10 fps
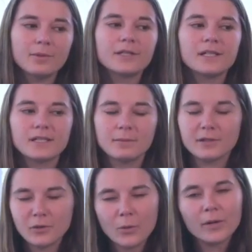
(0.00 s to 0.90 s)

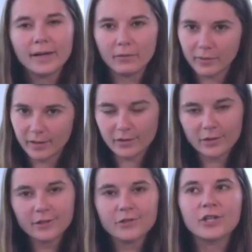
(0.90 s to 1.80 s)
participatory
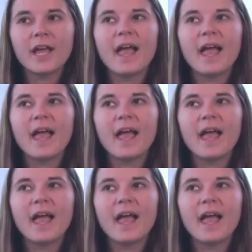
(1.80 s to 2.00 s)
research.